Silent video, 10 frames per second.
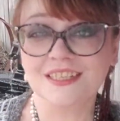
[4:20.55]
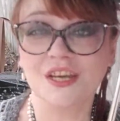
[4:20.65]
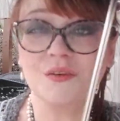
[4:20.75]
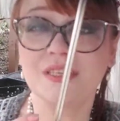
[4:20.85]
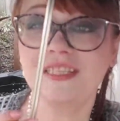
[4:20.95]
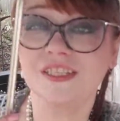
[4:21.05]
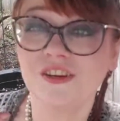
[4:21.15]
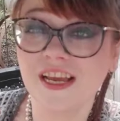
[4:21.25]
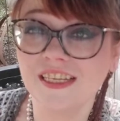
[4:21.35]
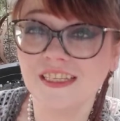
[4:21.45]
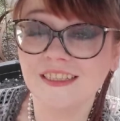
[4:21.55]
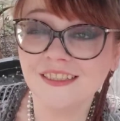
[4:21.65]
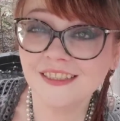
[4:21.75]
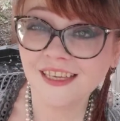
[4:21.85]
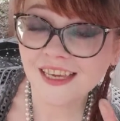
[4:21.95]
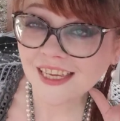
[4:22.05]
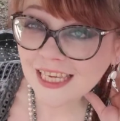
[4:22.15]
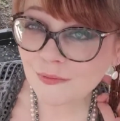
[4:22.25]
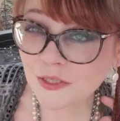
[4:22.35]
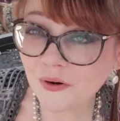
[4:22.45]
So we still try to
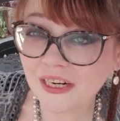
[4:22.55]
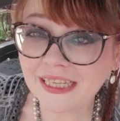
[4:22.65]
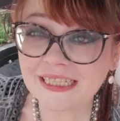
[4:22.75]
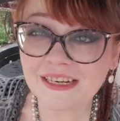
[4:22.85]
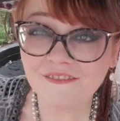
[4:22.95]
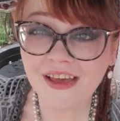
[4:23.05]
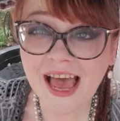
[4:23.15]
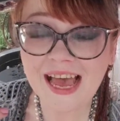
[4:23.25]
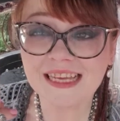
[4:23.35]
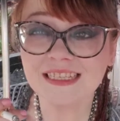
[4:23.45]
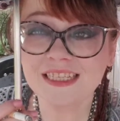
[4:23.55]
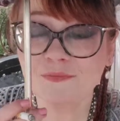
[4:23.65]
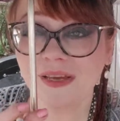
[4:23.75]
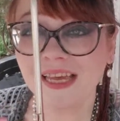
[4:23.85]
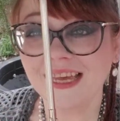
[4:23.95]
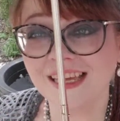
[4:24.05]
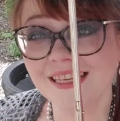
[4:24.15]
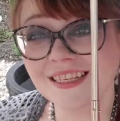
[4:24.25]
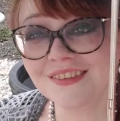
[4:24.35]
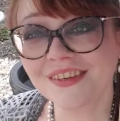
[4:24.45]
keep to our Lenten fast,
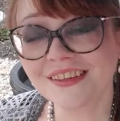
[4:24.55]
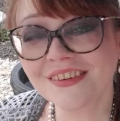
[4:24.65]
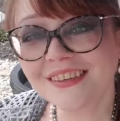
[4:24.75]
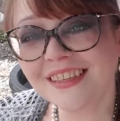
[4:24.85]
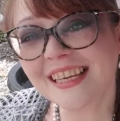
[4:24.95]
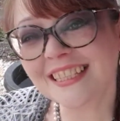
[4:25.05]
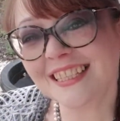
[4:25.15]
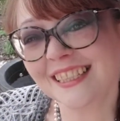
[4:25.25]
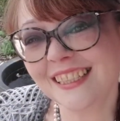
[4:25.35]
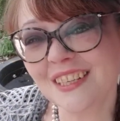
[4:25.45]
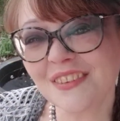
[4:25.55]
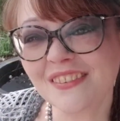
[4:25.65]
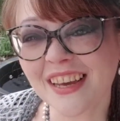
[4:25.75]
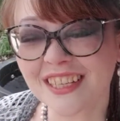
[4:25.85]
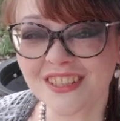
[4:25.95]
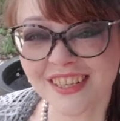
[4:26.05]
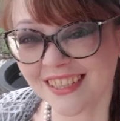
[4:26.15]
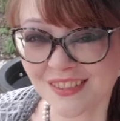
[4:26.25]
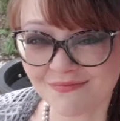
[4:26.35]
but we let just a little bit of extra